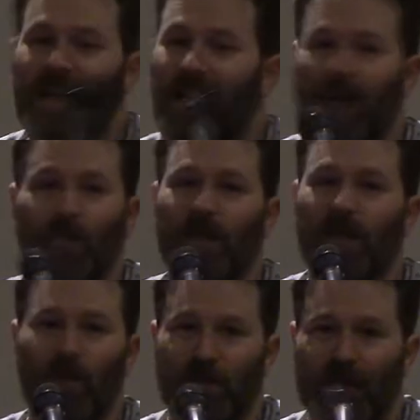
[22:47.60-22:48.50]
I
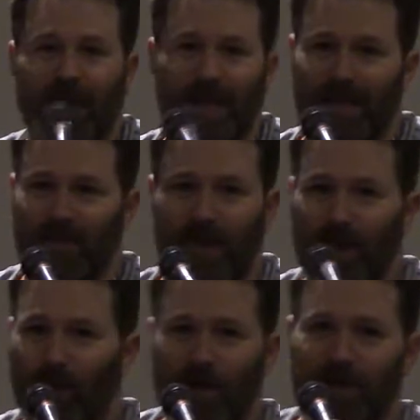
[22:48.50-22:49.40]
really wish I could answer
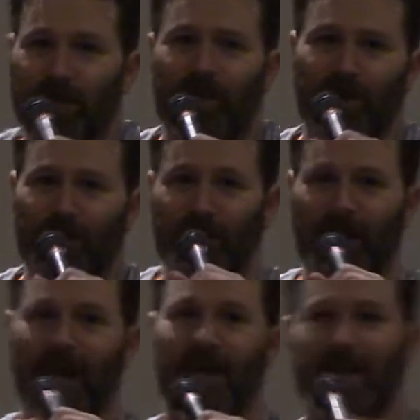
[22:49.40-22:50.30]
that question better than
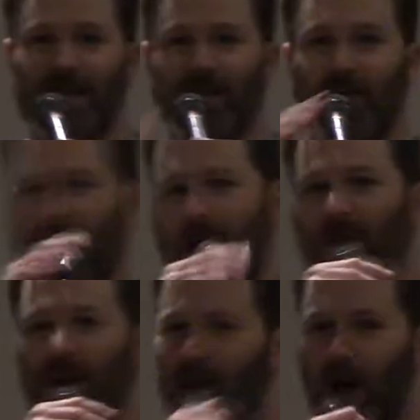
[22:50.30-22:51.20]
that. That's oh, crap.
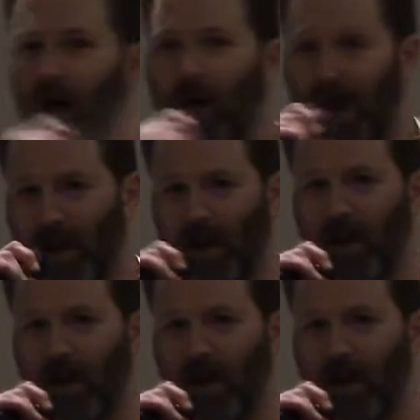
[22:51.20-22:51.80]
Okay. I know, I know.